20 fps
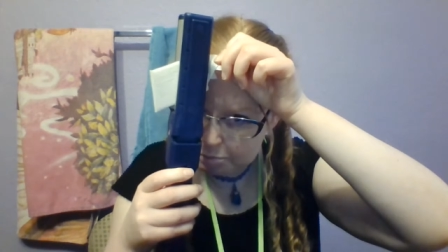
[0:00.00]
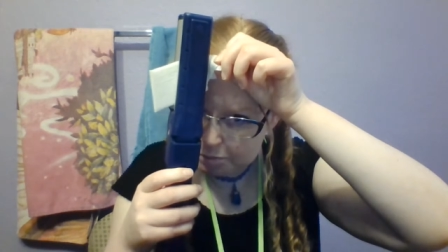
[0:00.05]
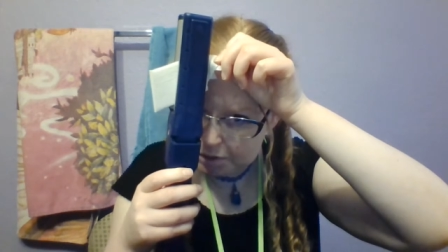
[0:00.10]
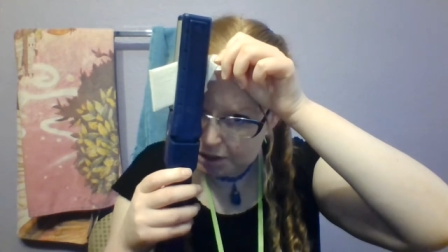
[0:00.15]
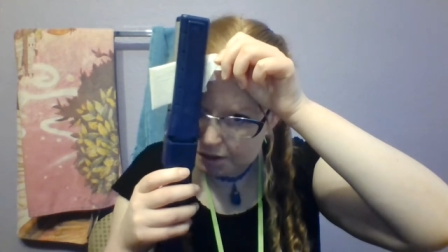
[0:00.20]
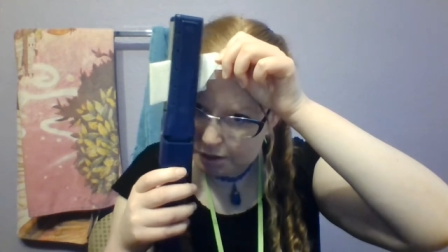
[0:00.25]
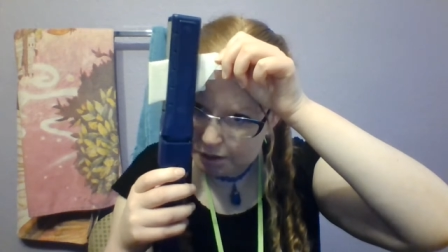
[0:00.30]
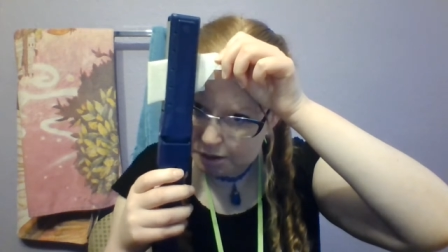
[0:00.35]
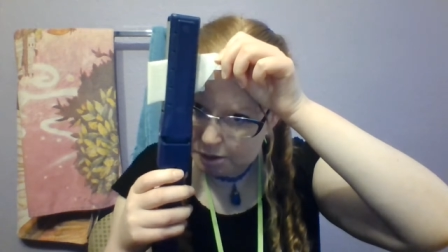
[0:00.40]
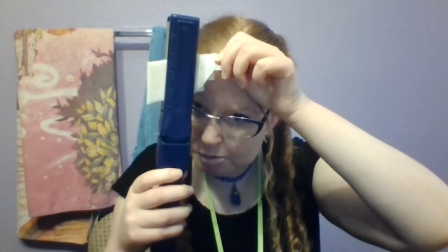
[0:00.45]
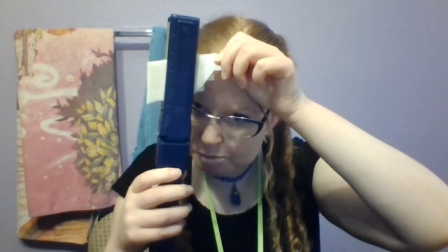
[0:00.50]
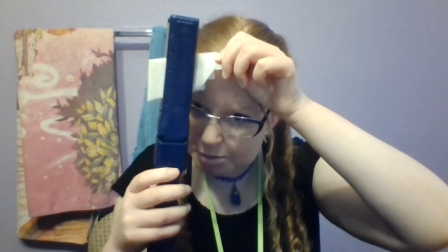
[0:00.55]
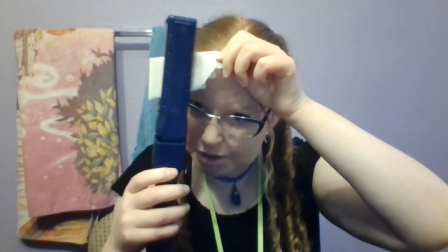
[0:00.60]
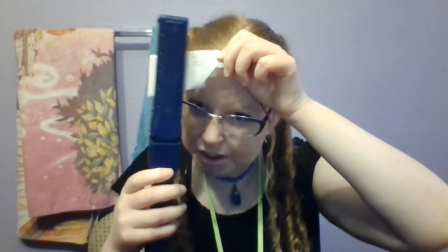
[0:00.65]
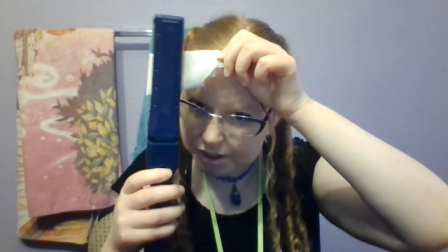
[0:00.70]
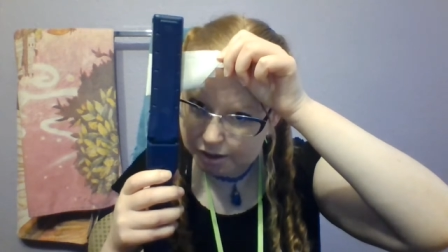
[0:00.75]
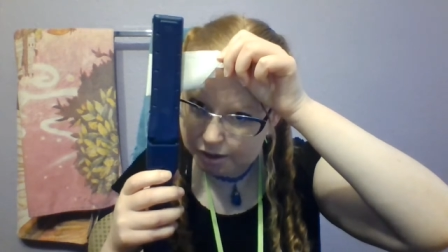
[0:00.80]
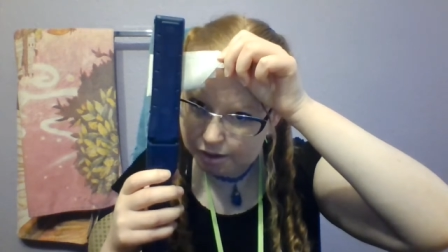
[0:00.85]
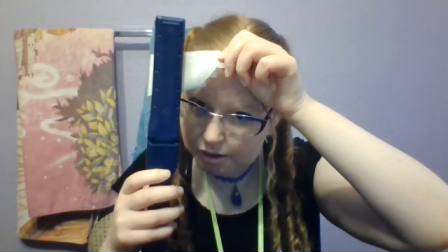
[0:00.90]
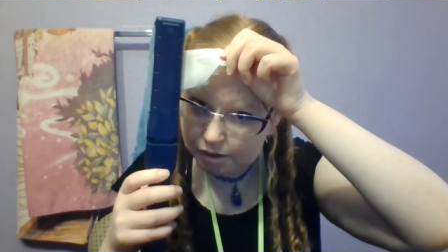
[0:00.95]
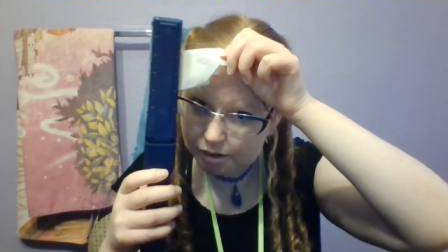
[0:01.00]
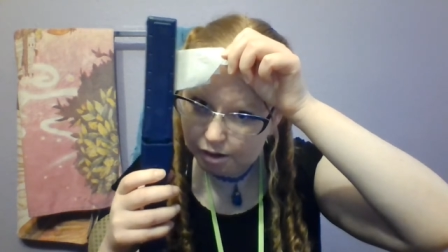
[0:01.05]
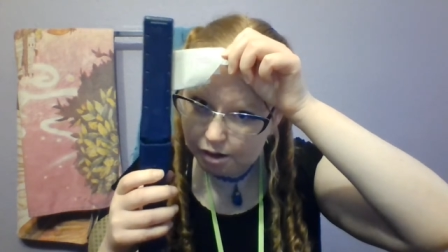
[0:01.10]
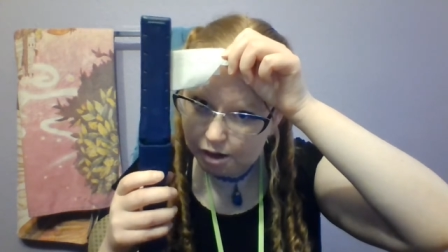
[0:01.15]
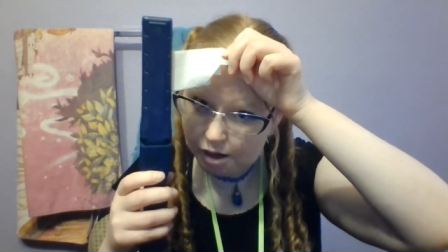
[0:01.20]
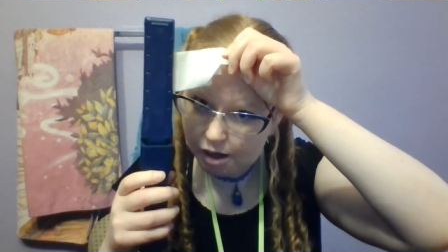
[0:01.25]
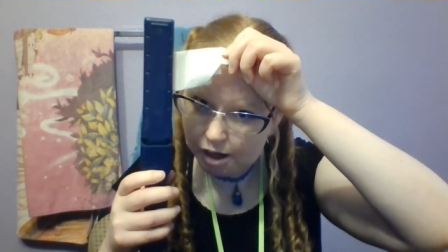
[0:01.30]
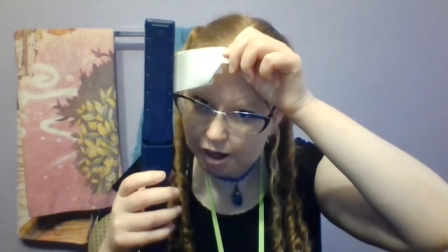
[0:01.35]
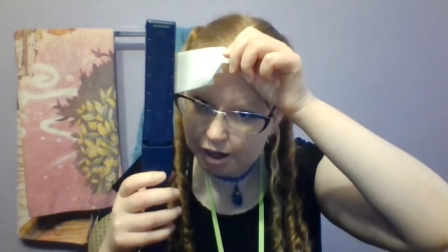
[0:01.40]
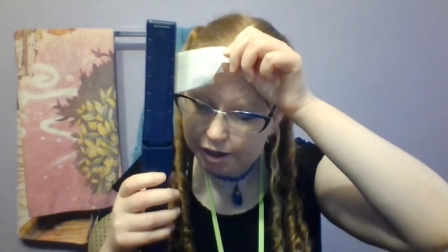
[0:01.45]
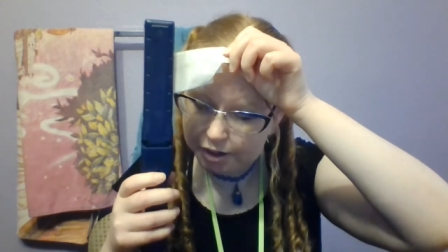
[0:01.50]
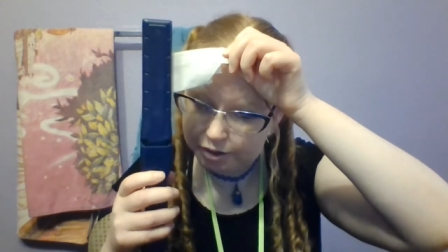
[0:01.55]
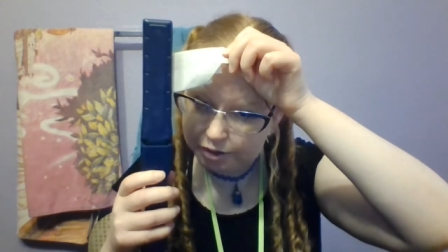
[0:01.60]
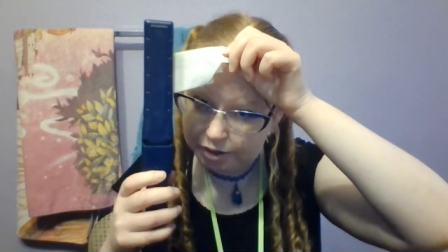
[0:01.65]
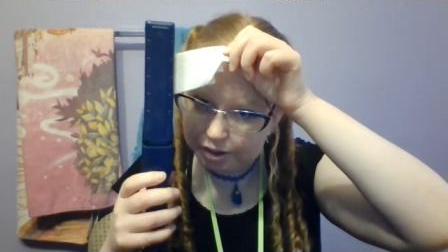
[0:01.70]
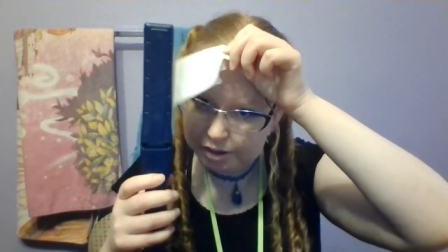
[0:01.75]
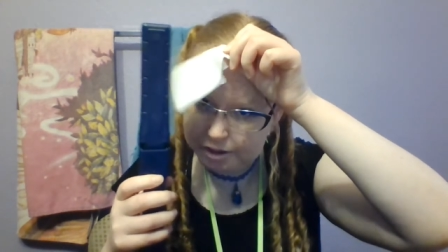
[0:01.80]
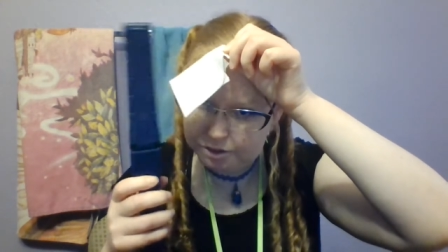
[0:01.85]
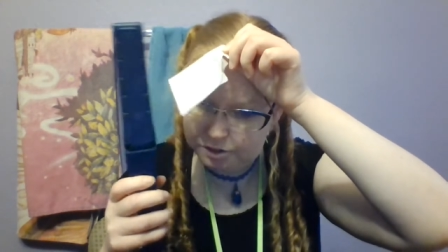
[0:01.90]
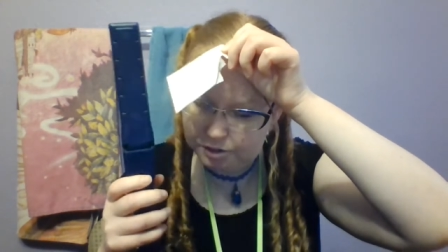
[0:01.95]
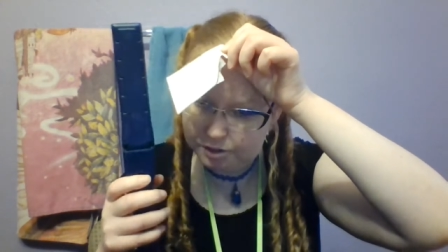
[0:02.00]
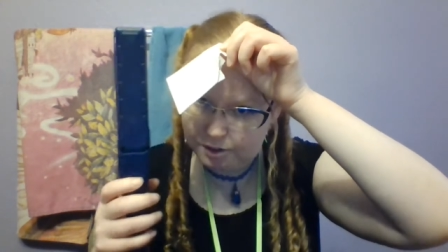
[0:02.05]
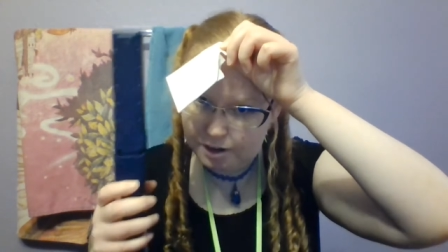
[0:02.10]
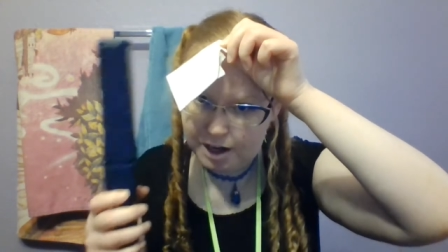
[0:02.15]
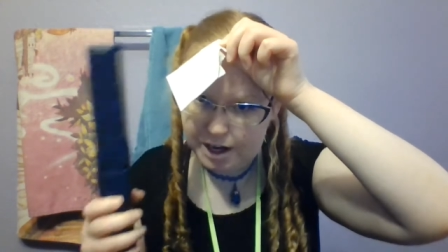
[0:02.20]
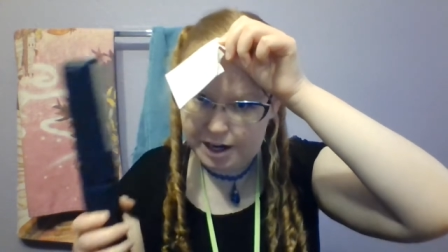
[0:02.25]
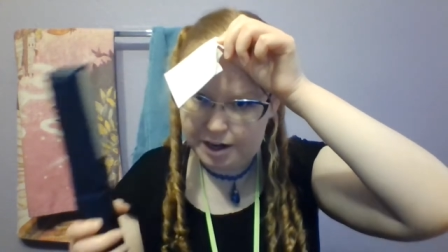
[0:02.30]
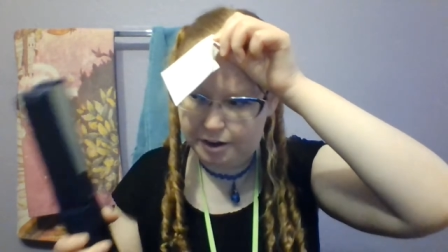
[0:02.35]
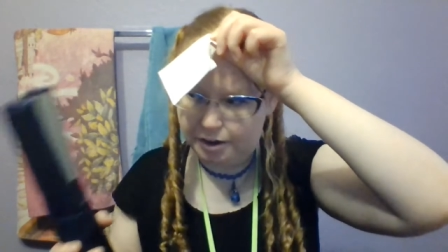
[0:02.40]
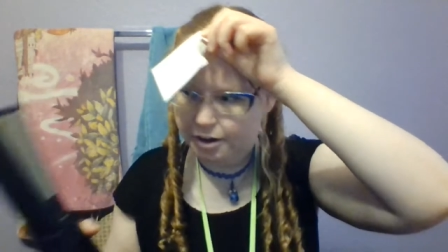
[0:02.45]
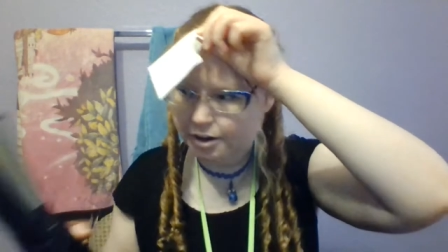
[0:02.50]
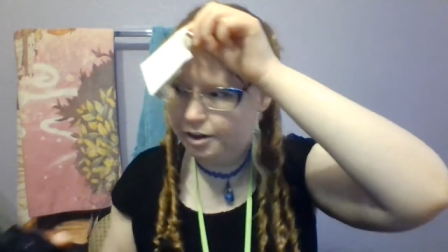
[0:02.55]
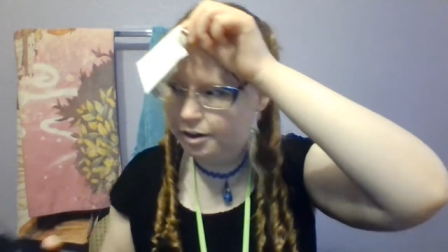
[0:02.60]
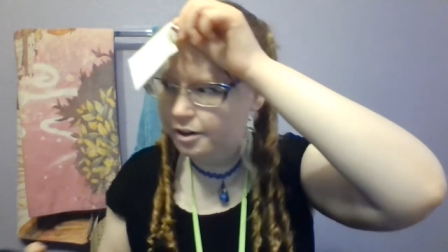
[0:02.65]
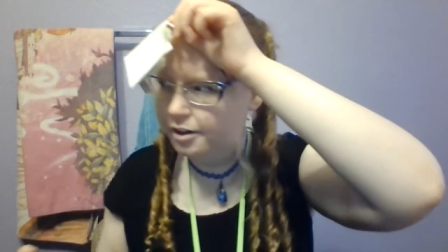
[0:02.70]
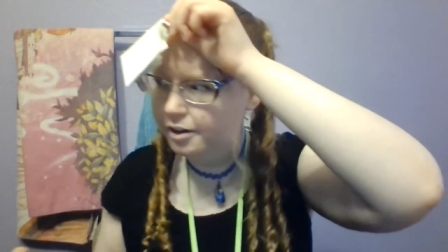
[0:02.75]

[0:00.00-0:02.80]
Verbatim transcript: be a little bit hotter and drier.